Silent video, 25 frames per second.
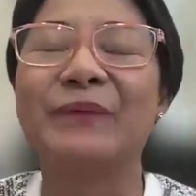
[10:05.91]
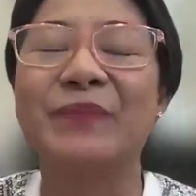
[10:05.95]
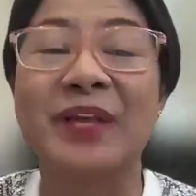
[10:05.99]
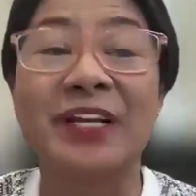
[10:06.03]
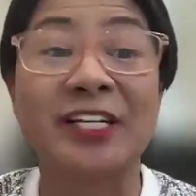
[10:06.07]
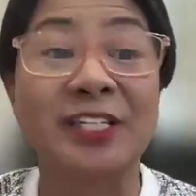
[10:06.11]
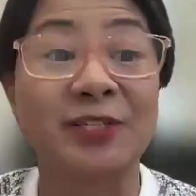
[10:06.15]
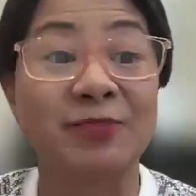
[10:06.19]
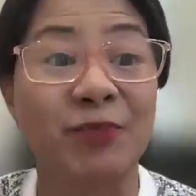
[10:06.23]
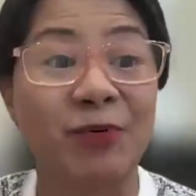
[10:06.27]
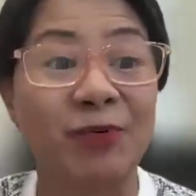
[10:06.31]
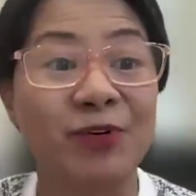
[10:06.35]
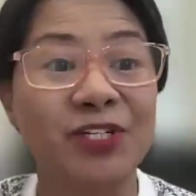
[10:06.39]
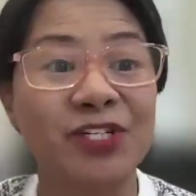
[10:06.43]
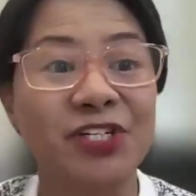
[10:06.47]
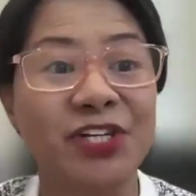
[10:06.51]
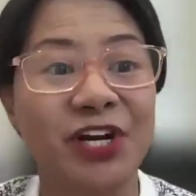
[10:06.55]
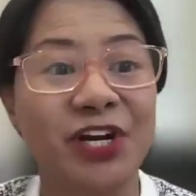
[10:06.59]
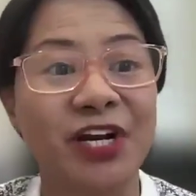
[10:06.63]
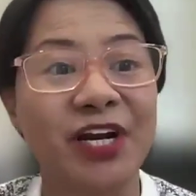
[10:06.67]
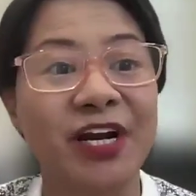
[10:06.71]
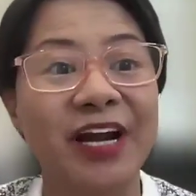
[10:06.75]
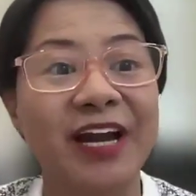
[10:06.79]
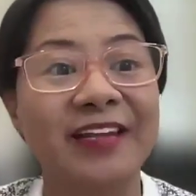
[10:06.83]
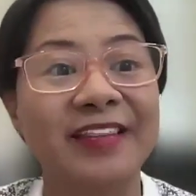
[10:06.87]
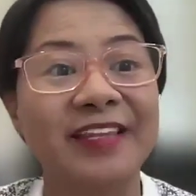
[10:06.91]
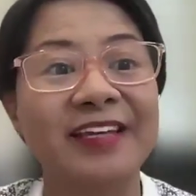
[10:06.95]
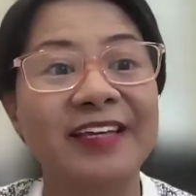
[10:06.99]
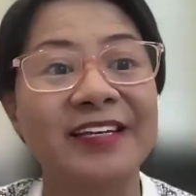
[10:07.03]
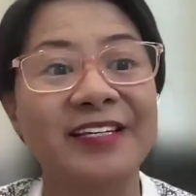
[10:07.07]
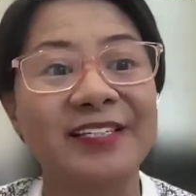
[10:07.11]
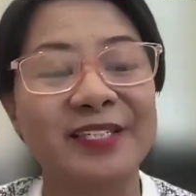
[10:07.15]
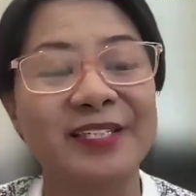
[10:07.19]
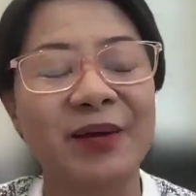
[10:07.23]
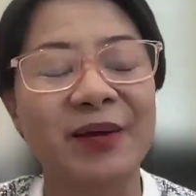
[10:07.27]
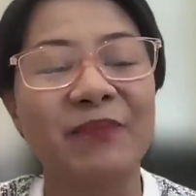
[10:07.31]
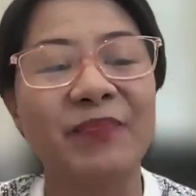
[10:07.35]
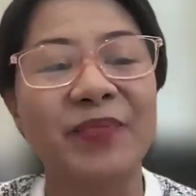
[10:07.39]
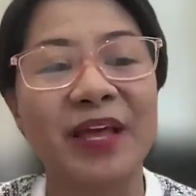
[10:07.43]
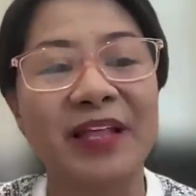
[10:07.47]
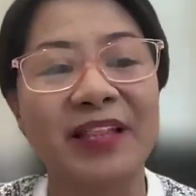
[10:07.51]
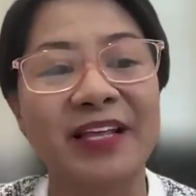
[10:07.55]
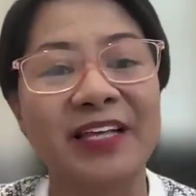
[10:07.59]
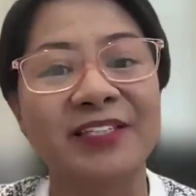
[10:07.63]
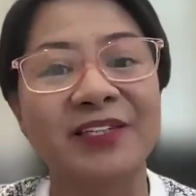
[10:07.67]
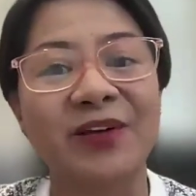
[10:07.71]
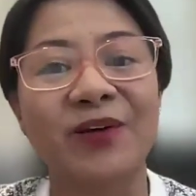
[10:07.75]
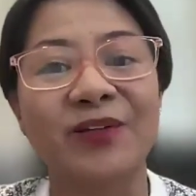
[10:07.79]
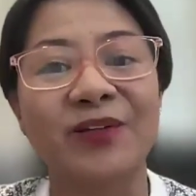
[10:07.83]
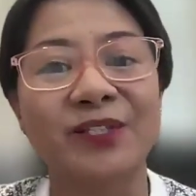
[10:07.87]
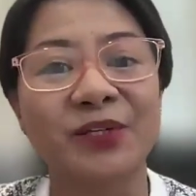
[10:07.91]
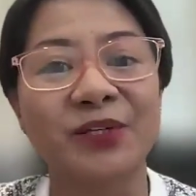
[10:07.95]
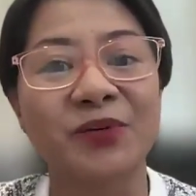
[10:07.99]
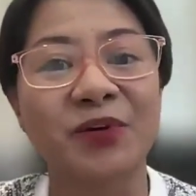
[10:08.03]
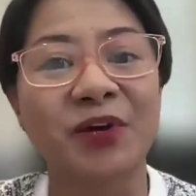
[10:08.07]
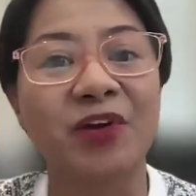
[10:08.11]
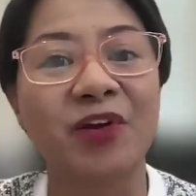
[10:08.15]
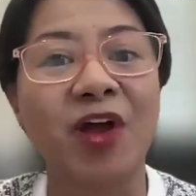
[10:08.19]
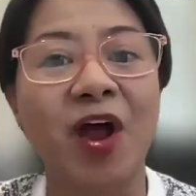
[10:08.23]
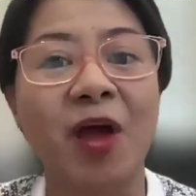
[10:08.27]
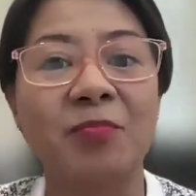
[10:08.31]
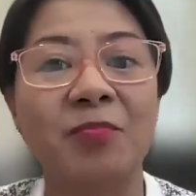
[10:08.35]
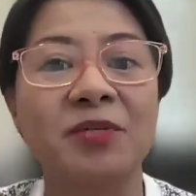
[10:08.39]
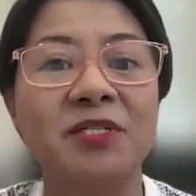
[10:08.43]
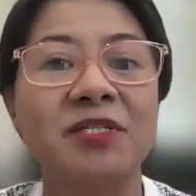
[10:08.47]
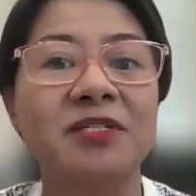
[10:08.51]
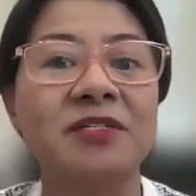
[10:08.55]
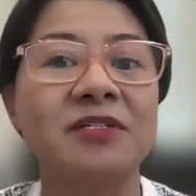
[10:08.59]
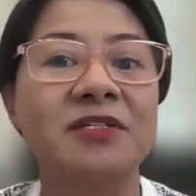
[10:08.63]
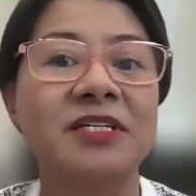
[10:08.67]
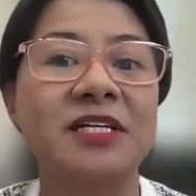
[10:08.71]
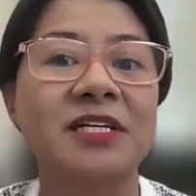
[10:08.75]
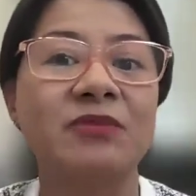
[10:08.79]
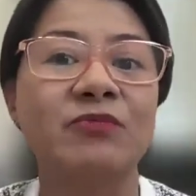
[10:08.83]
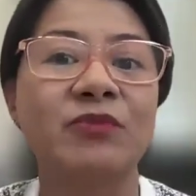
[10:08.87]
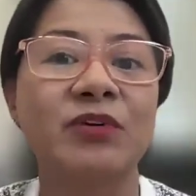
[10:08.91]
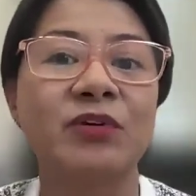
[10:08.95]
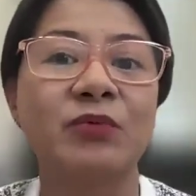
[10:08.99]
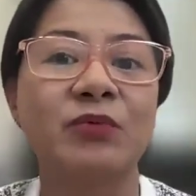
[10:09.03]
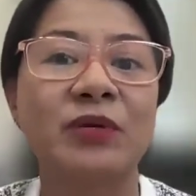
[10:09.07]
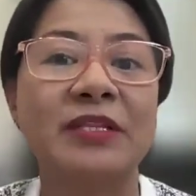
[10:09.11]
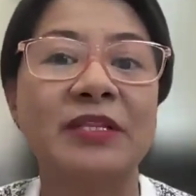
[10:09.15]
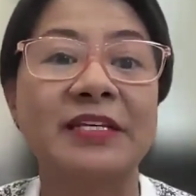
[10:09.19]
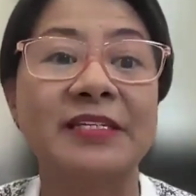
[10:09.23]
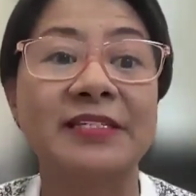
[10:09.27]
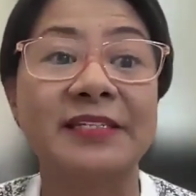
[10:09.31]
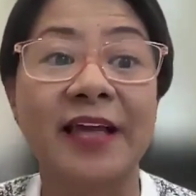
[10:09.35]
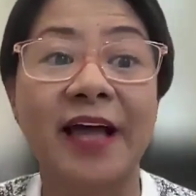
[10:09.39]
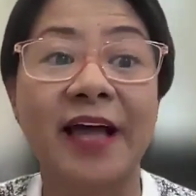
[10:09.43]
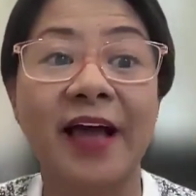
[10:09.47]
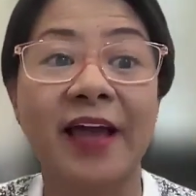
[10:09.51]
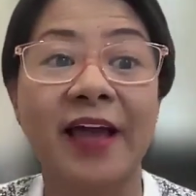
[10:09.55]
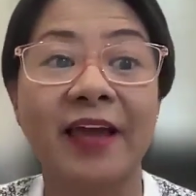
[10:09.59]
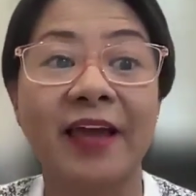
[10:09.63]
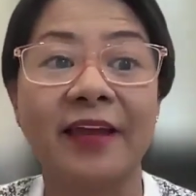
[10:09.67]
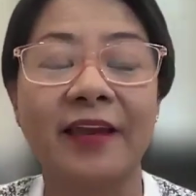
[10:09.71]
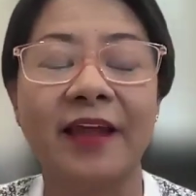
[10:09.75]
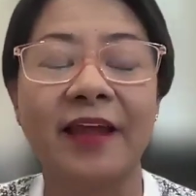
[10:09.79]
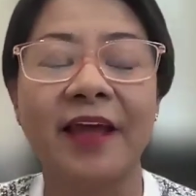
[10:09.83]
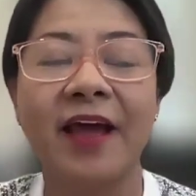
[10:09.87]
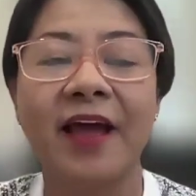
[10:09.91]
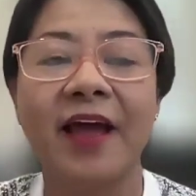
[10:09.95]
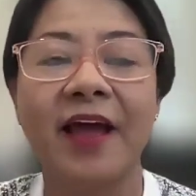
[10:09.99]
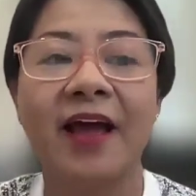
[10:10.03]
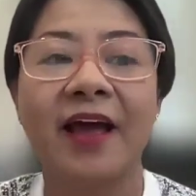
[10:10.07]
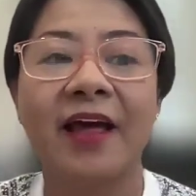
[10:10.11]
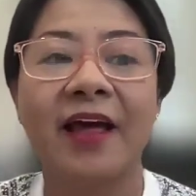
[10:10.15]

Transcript: exposure, I think is something that's also a good opportunity when we design